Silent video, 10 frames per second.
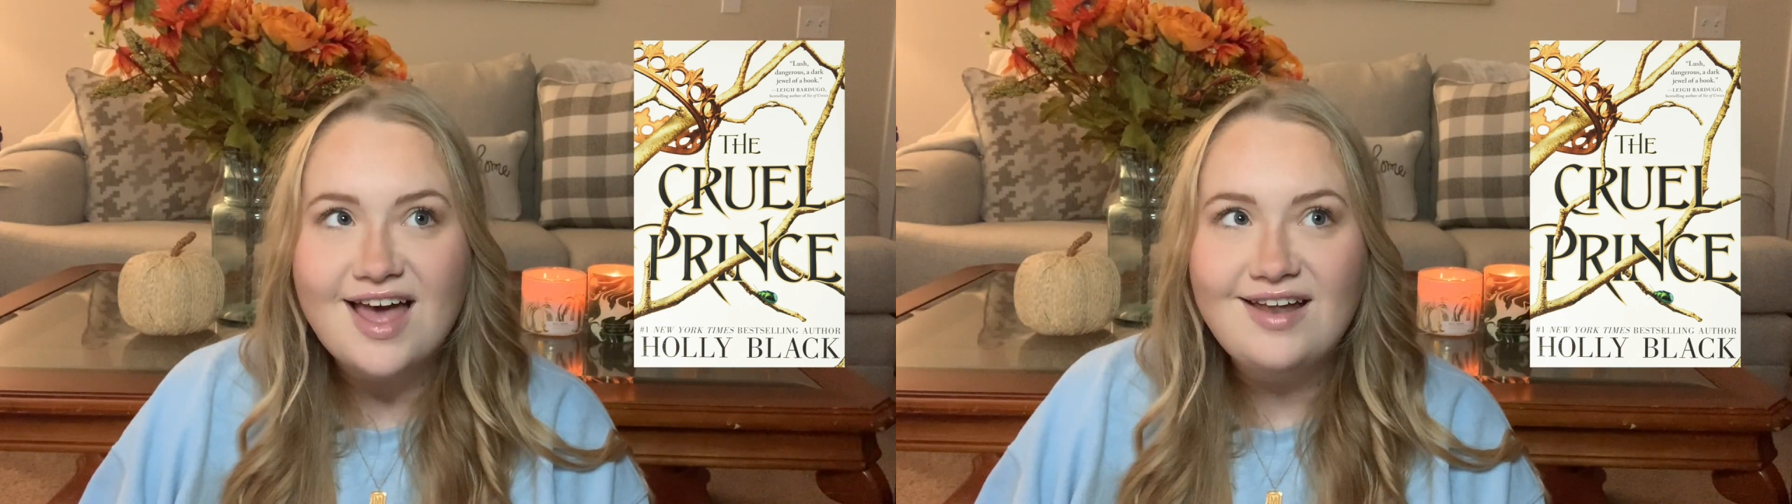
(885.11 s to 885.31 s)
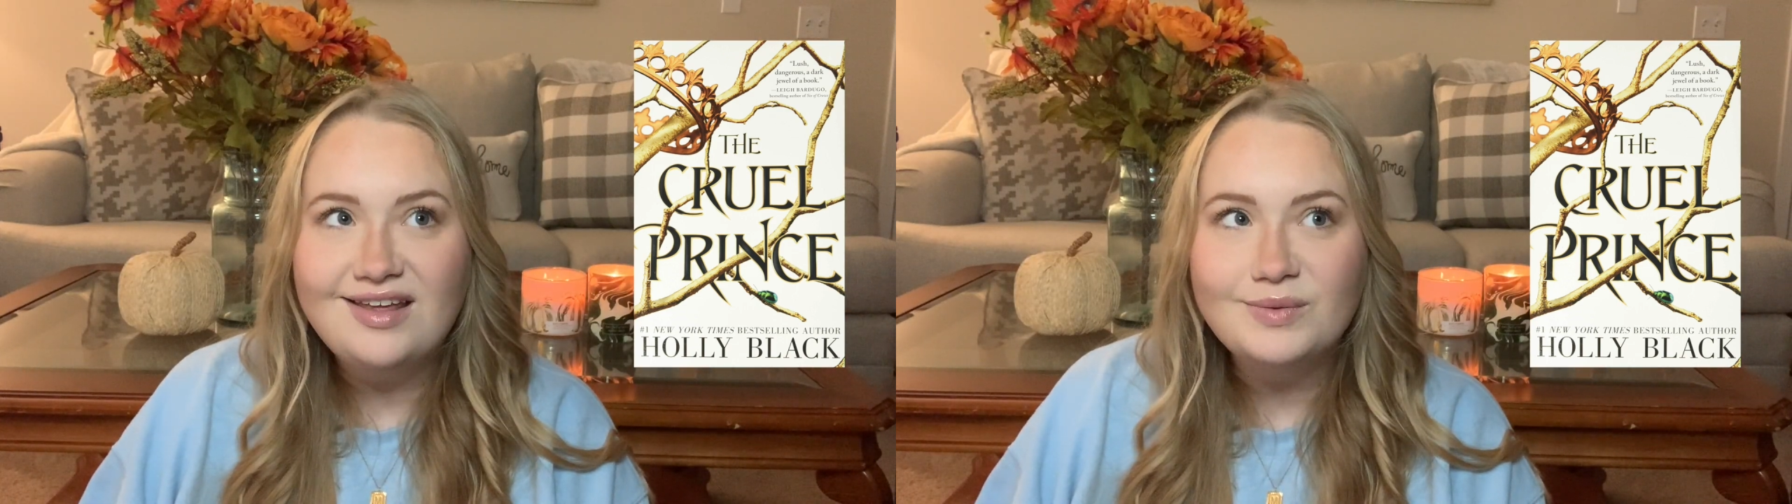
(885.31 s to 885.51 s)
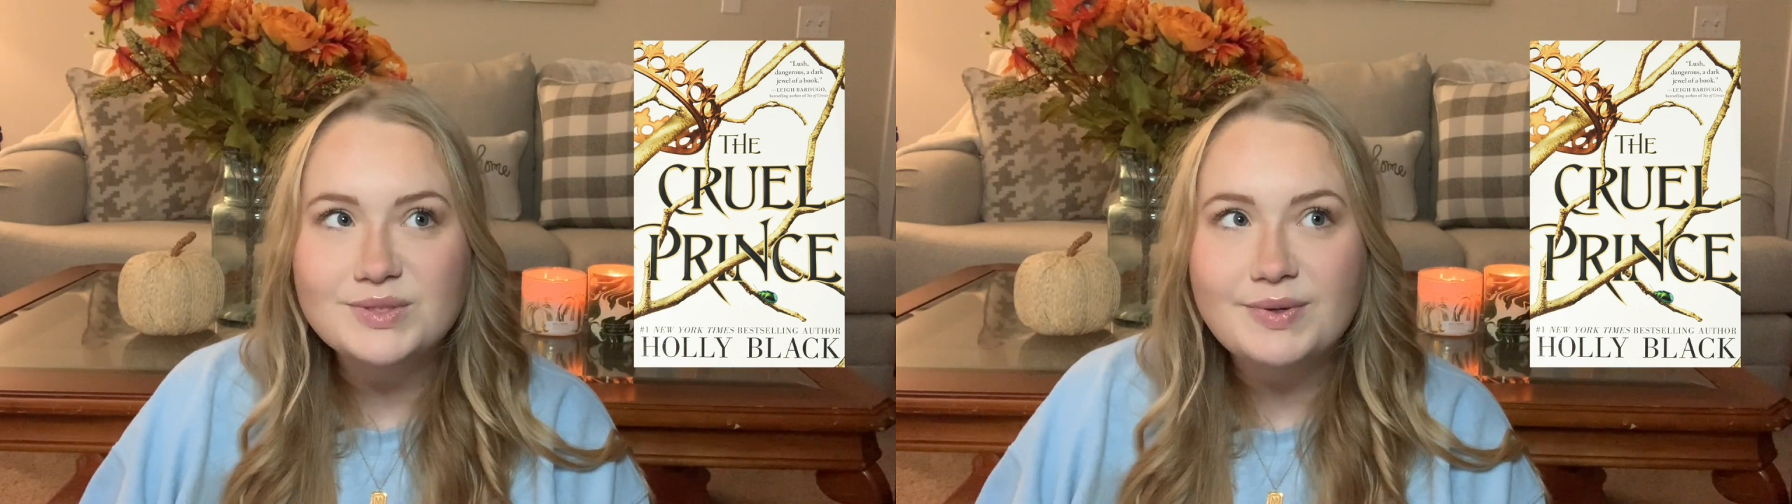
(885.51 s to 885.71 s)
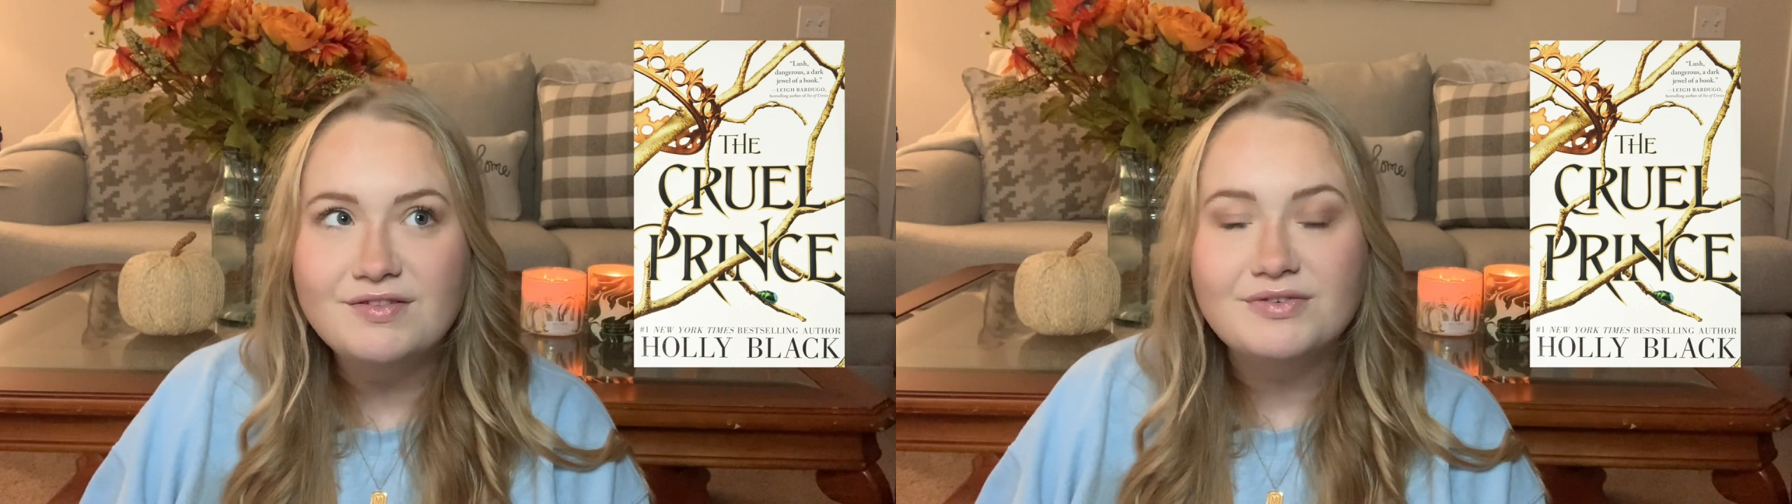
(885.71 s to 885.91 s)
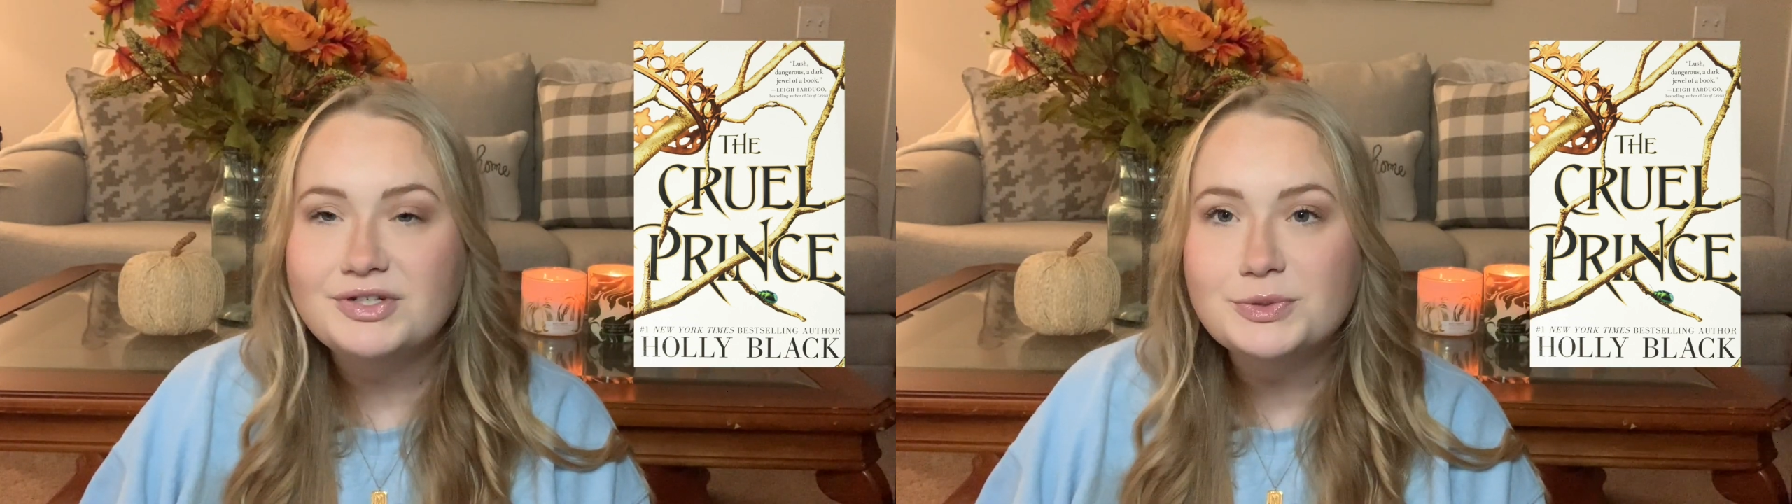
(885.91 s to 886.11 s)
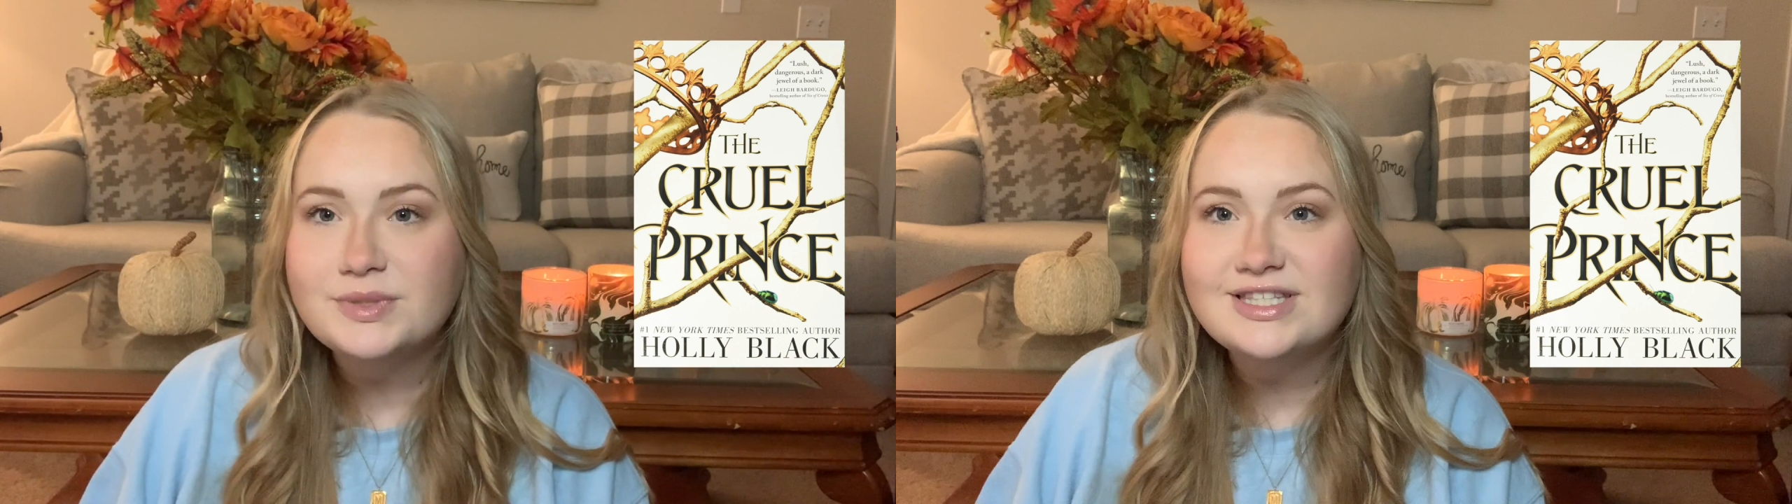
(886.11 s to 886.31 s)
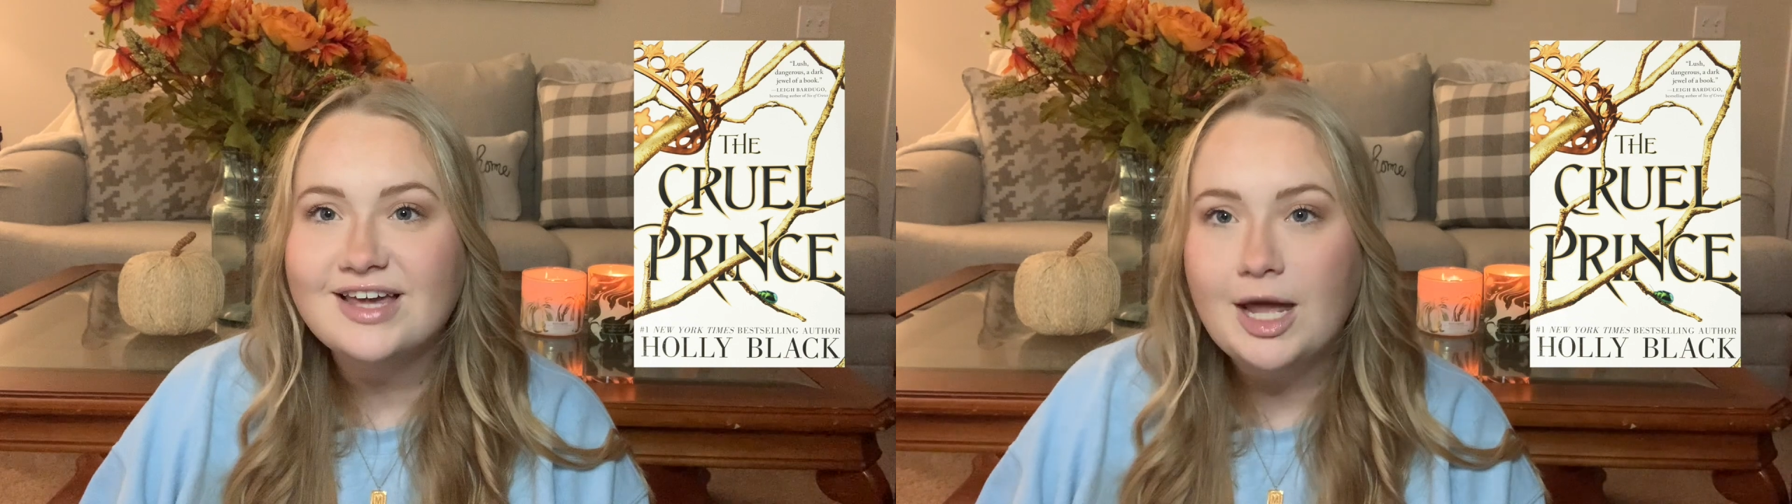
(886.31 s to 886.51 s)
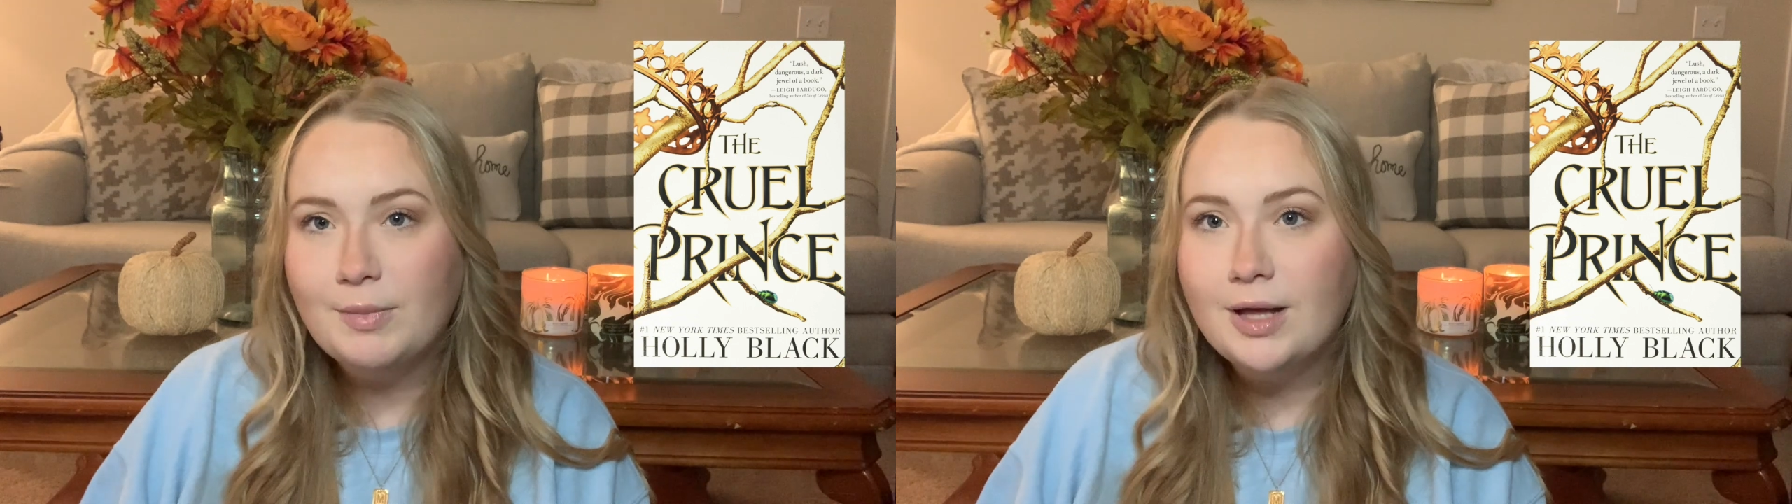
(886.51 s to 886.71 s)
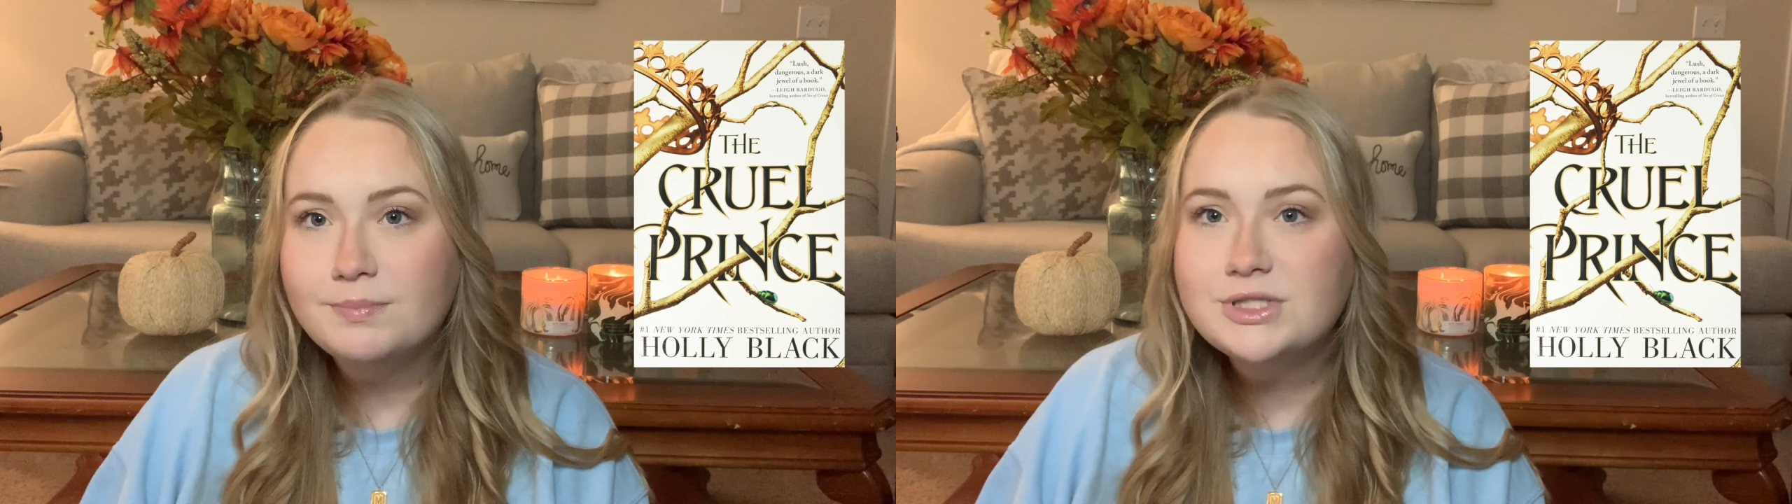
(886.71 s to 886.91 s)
and it was one of the first ones that came up,